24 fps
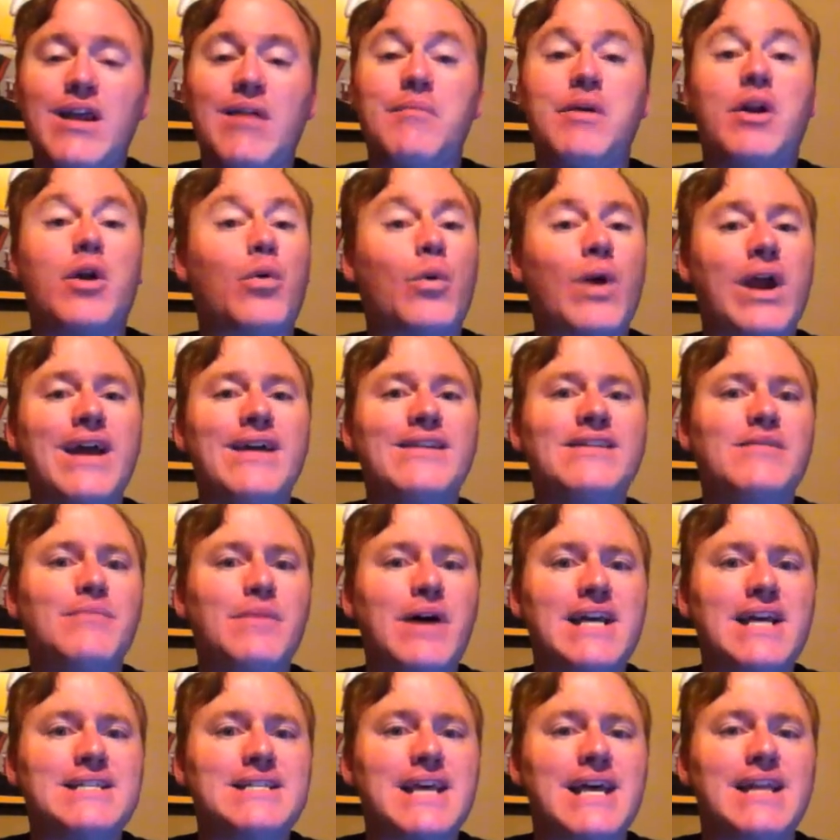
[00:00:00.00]
I'm going to
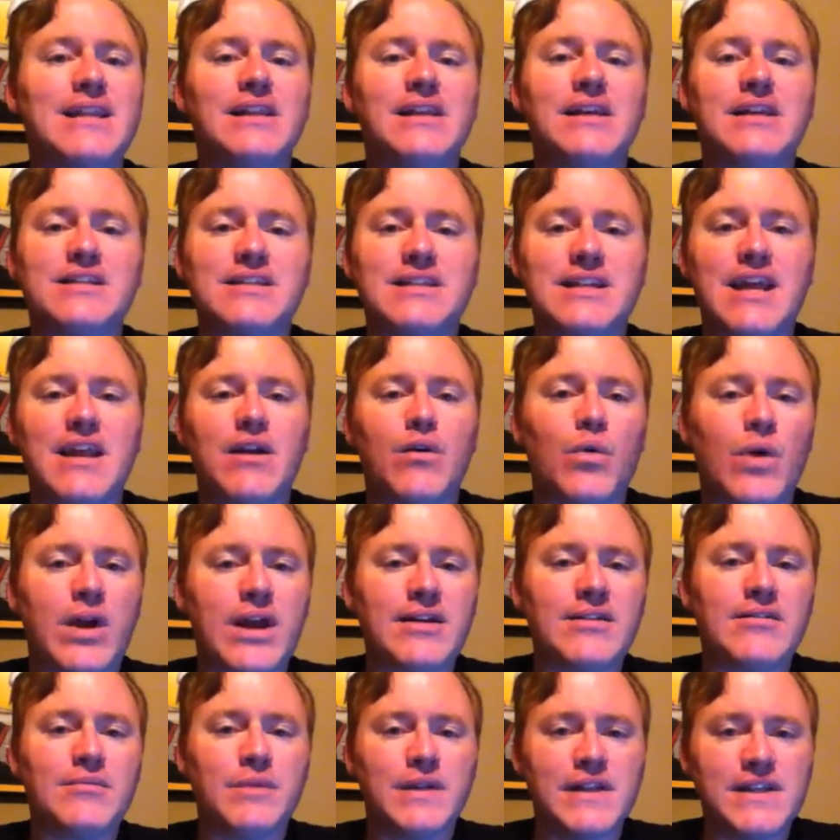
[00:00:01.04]
randomize that list and
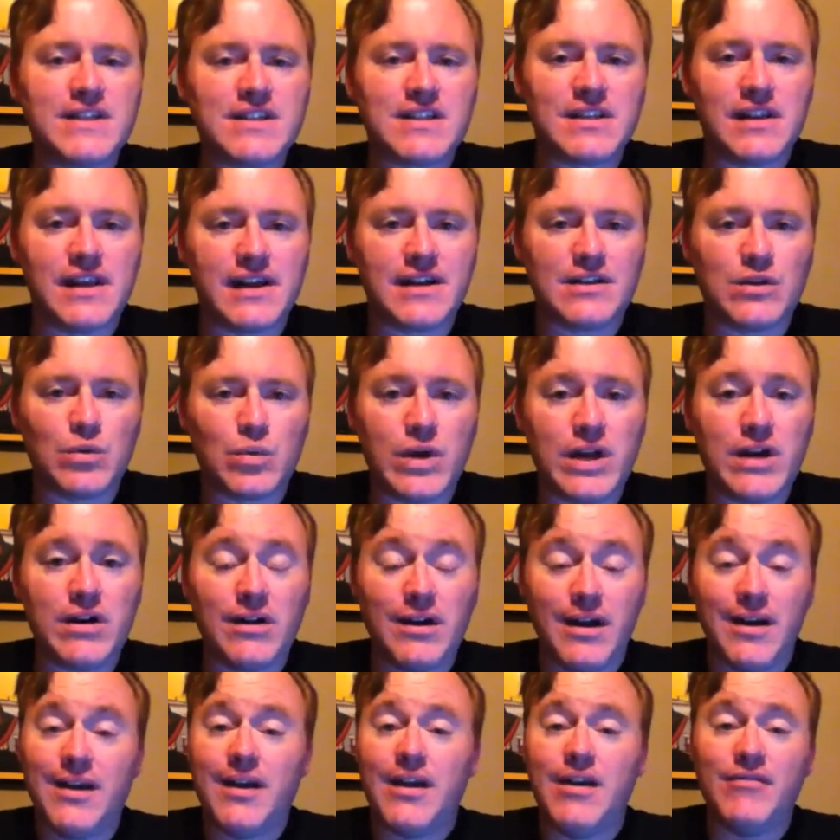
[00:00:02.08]
randomly select a
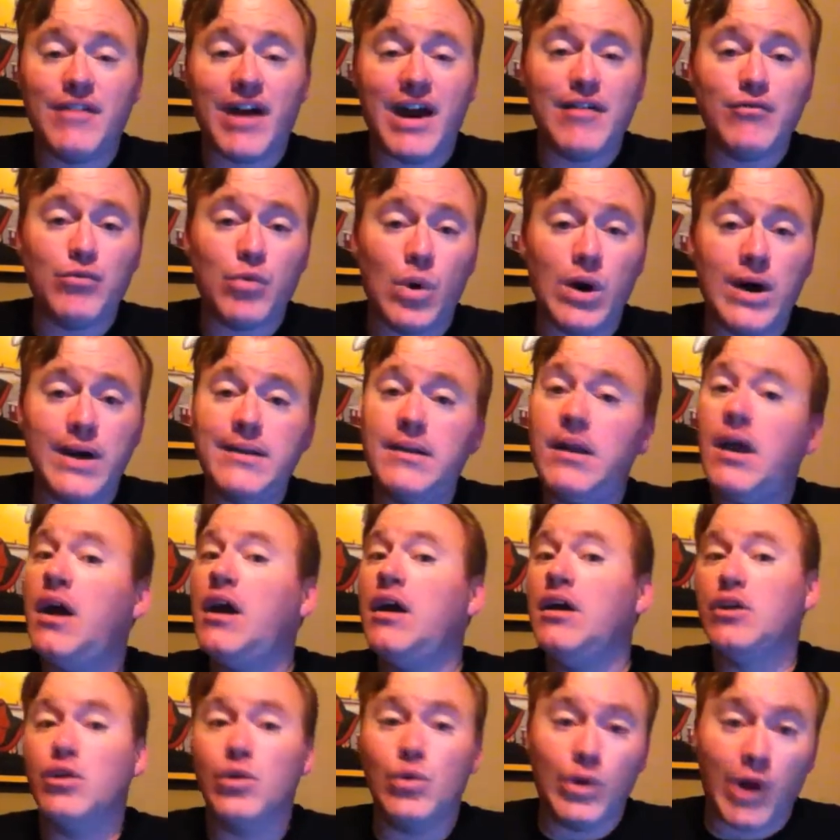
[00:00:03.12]
winner. If I have 1,
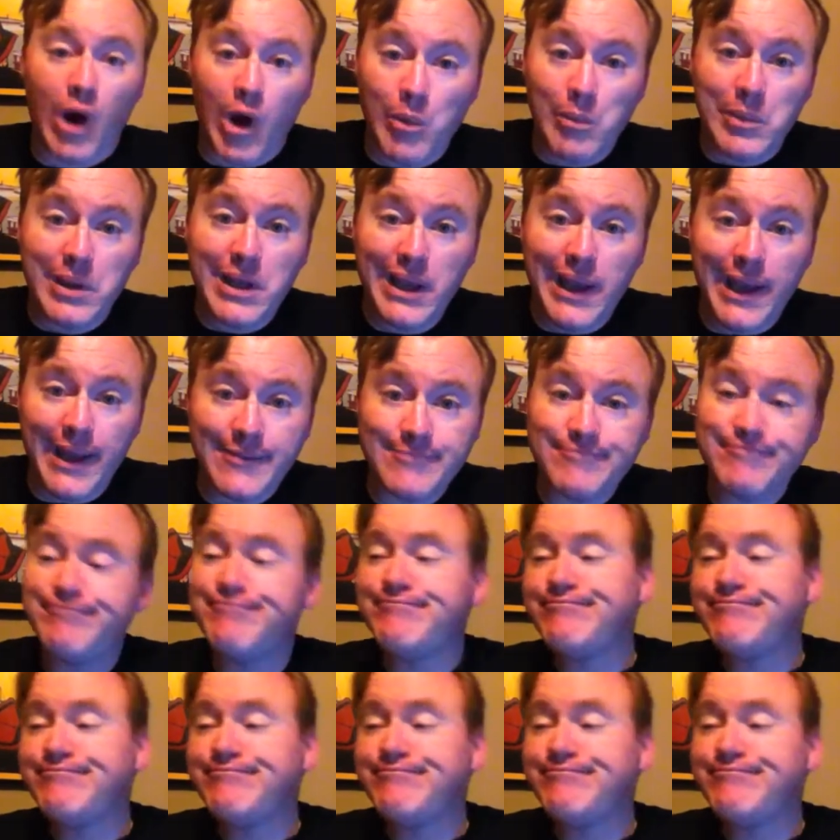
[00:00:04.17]
you're going to be it.